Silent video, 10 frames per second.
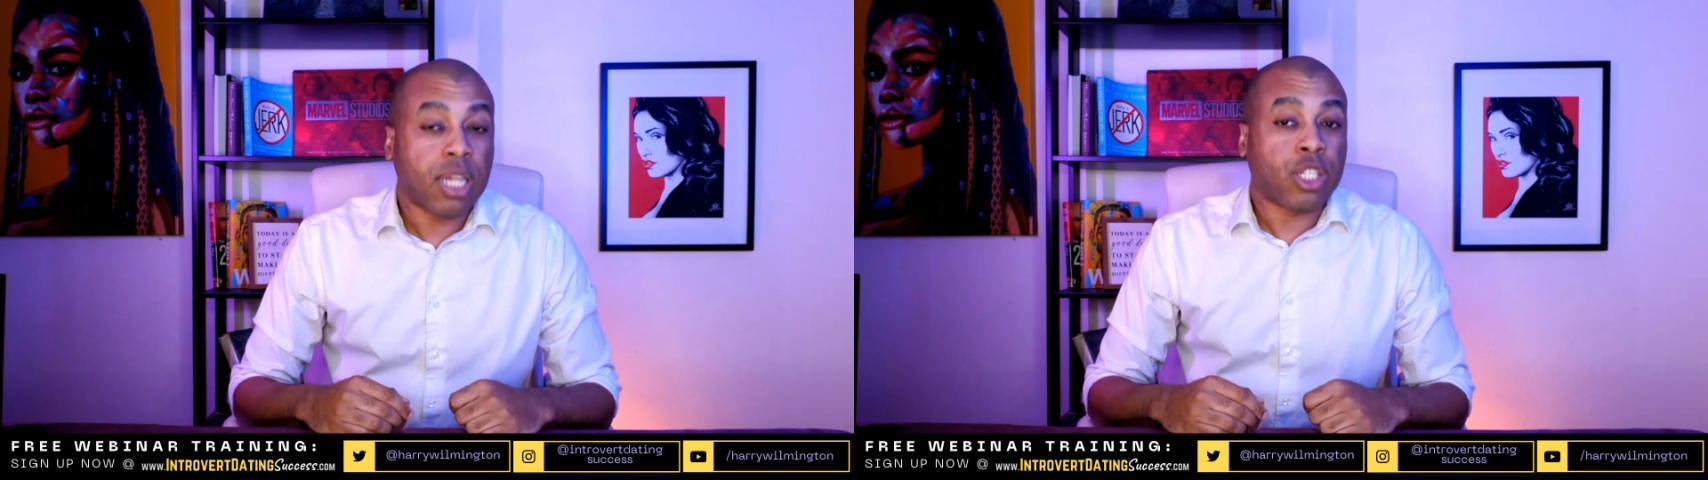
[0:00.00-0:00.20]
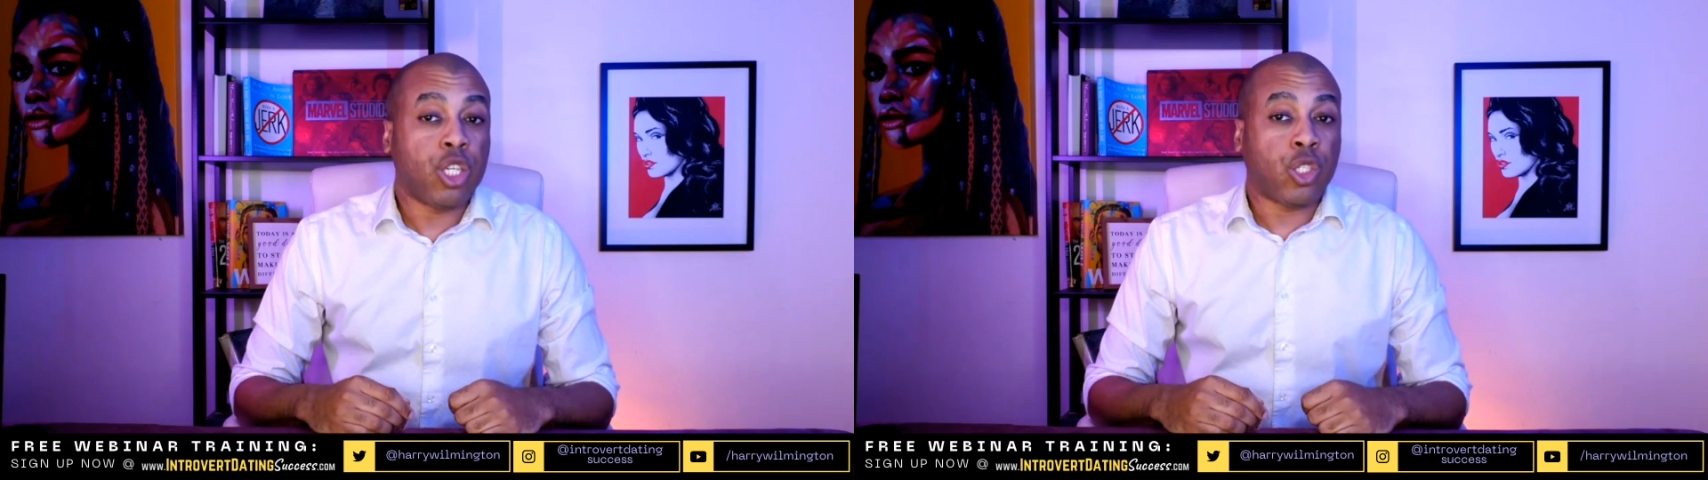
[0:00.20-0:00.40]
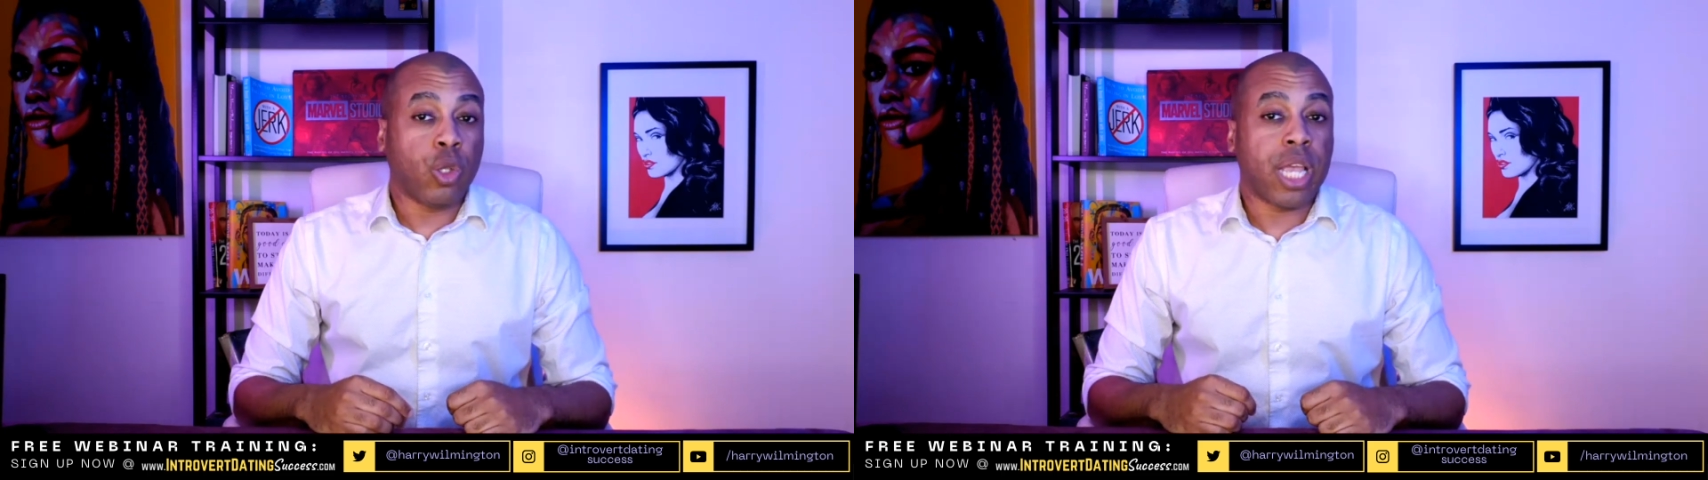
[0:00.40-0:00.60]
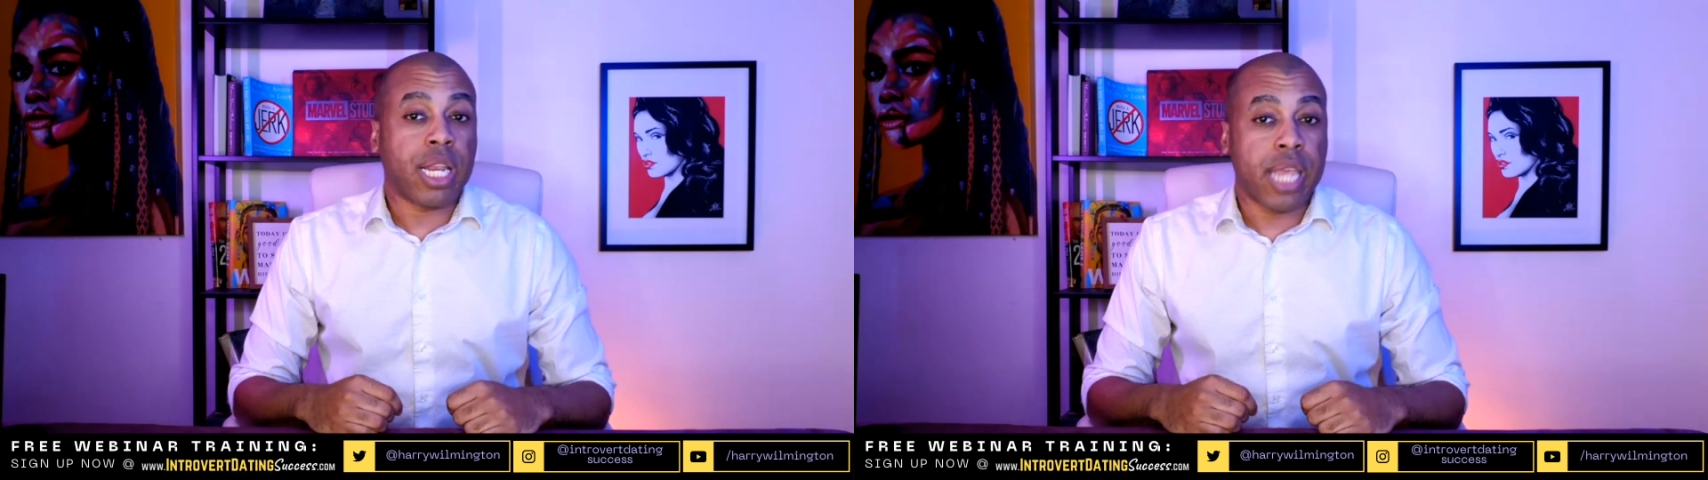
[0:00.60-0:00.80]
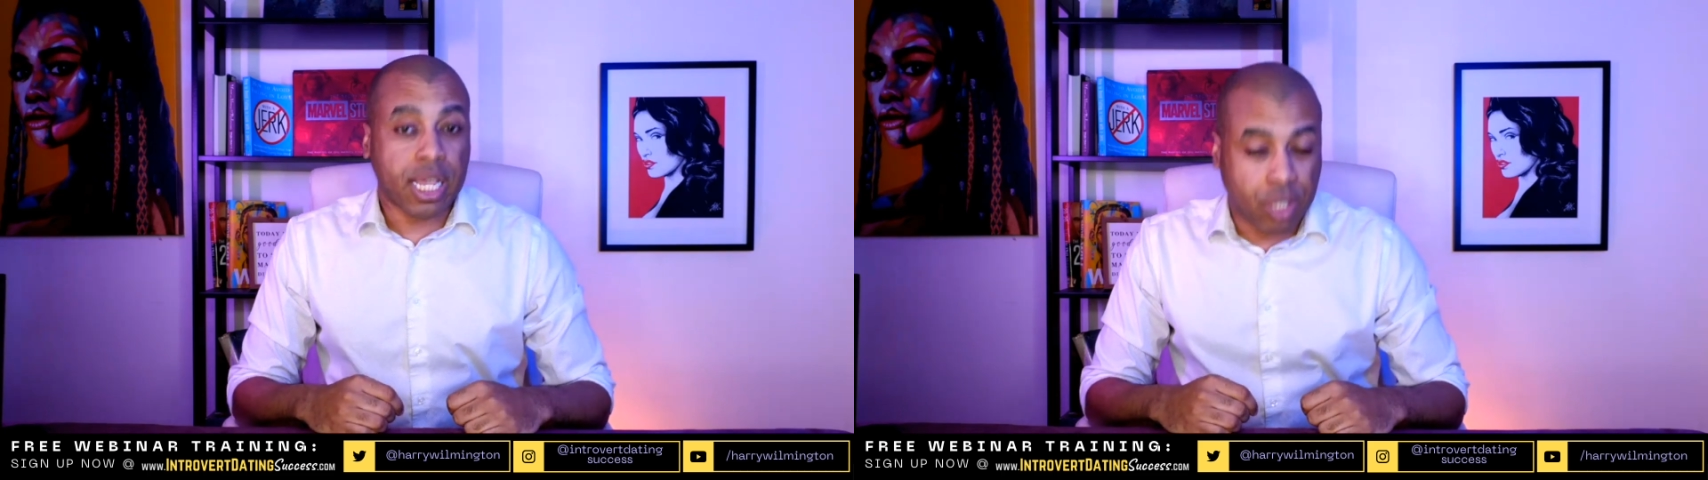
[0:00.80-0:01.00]
She still
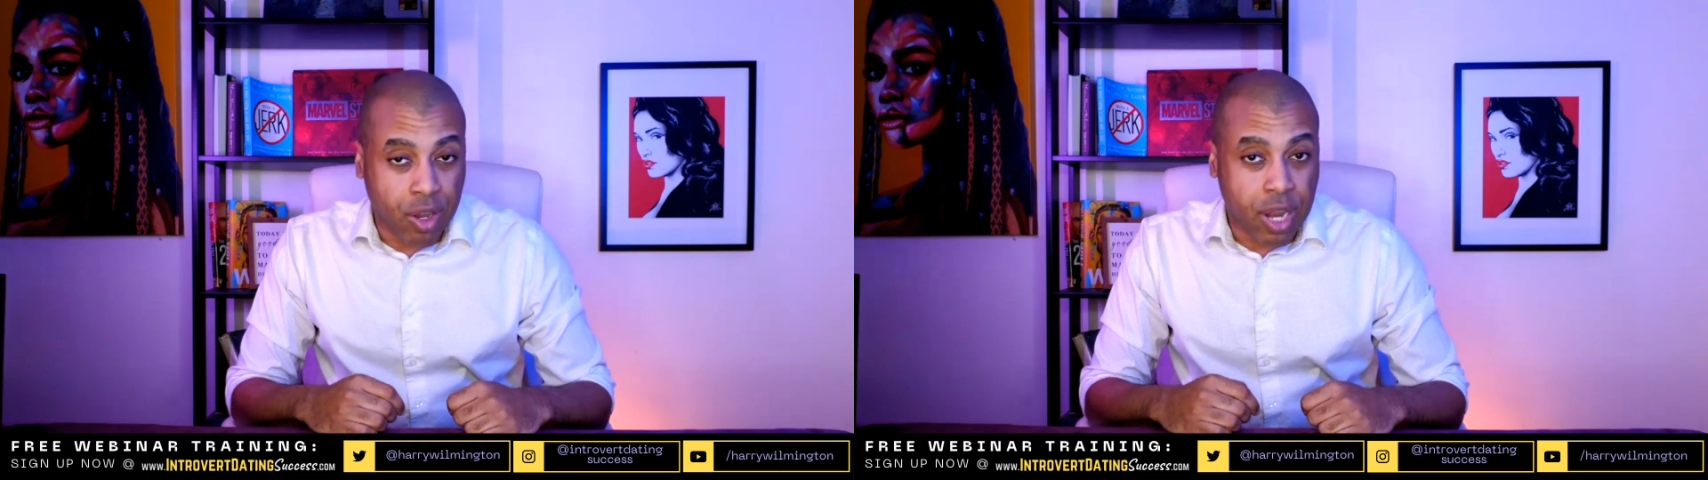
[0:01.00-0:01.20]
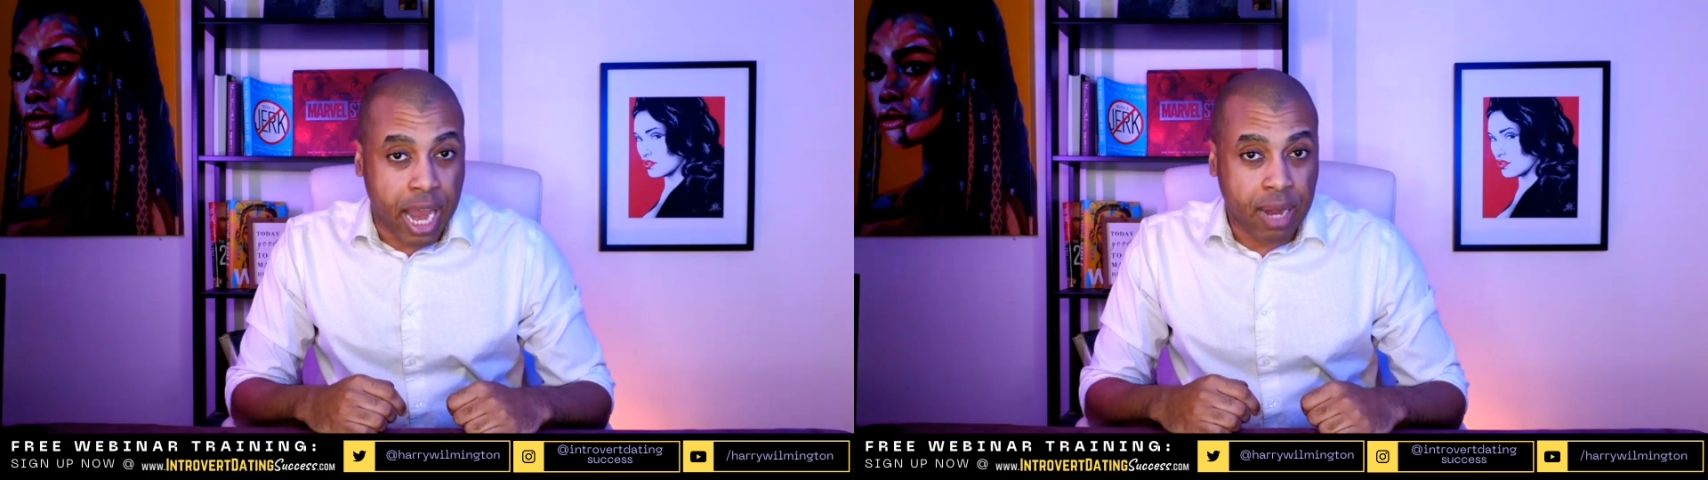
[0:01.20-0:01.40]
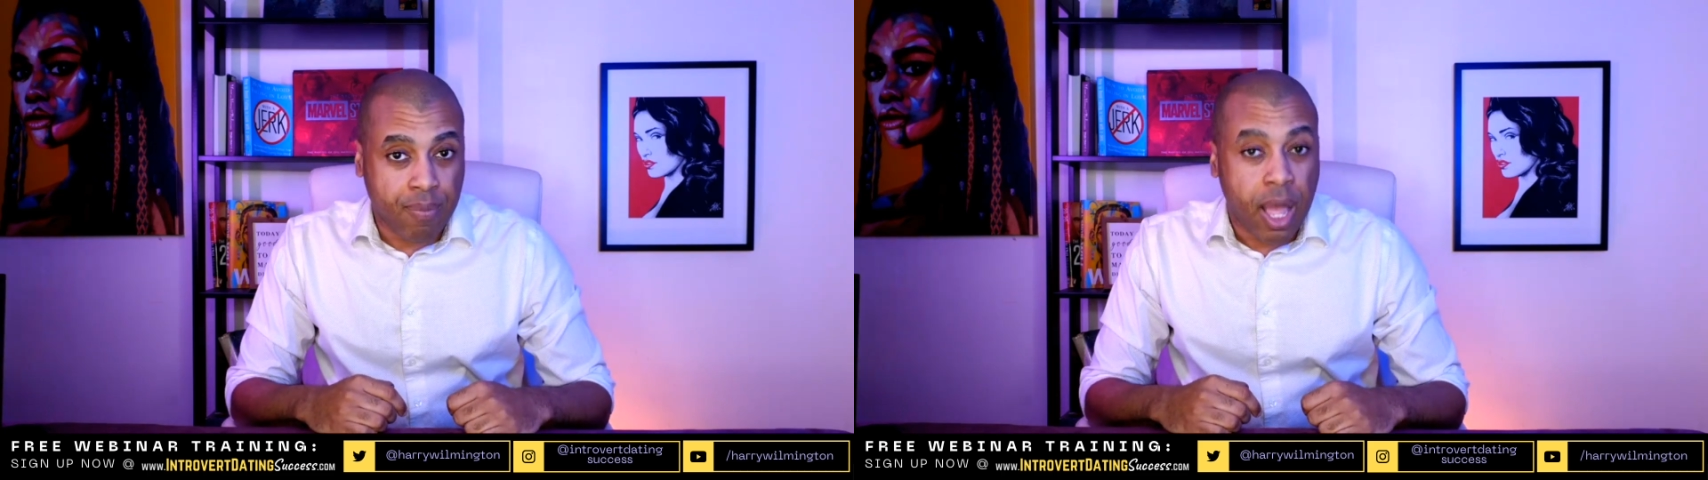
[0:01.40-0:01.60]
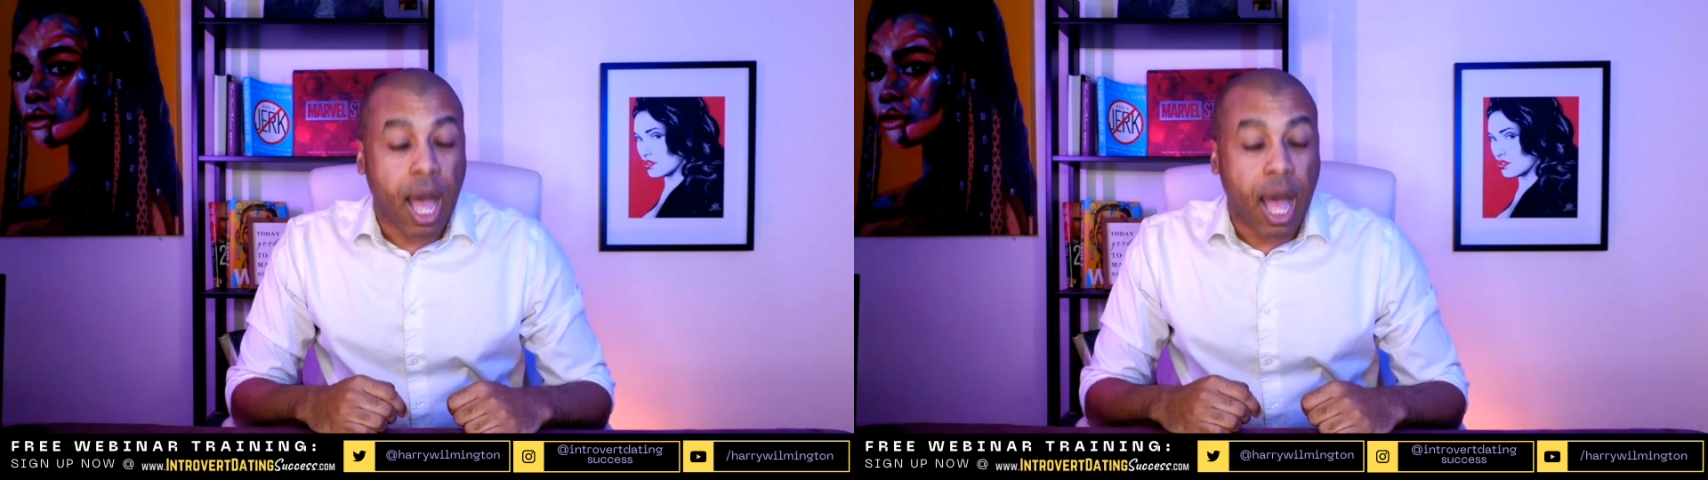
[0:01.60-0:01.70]
said yes to the date.